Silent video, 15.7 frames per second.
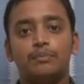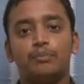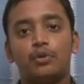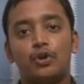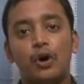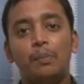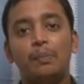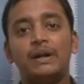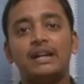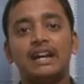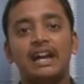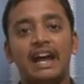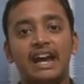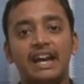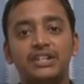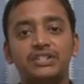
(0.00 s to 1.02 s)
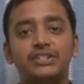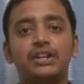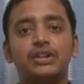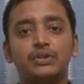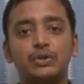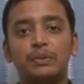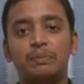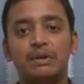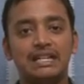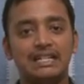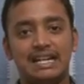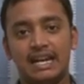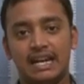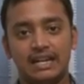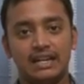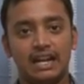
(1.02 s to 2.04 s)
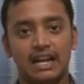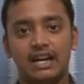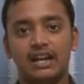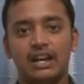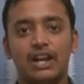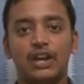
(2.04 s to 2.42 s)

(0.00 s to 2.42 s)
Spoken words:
proper hedging should be taken care